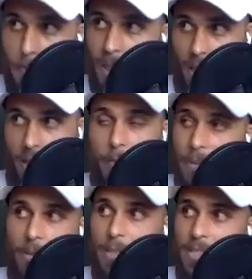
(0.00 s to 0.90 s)
like, on a
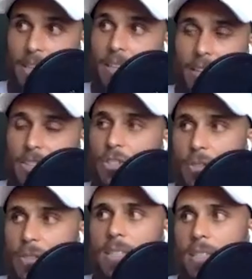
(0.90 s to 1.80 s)
Bitcoin standard, I just
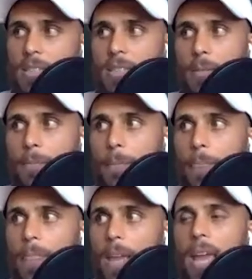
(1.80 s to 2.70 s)
don't see us
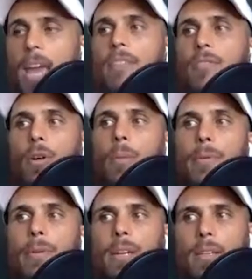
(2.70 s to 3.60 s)
ever
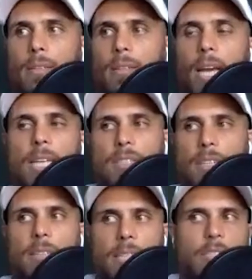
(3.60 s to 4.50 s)
operating large
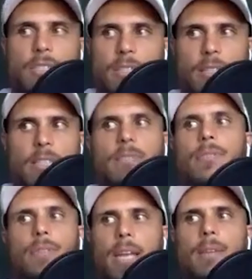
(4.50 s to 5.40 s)
scale nation states
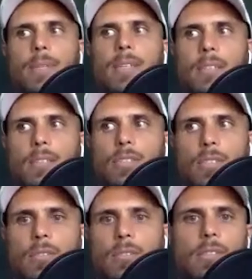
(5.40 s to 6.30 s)
ever again, because they're
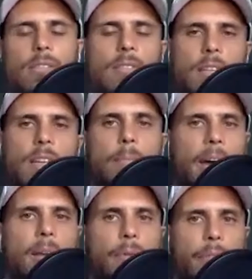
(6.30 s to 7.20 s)
just, it's just an
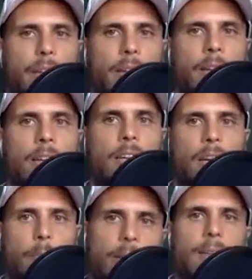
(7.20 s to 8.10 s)
incompatible thing.
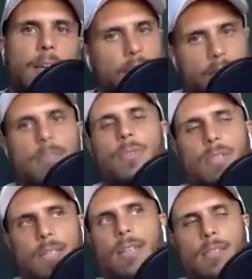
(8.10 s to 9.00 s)
But as I said,
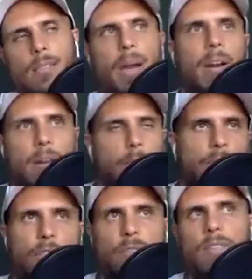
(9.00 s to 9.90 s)
once again, that's a paradigm
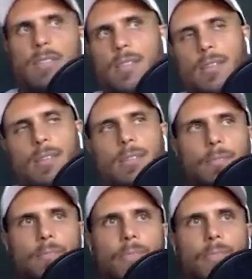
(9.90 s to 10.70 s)
shift. That's like a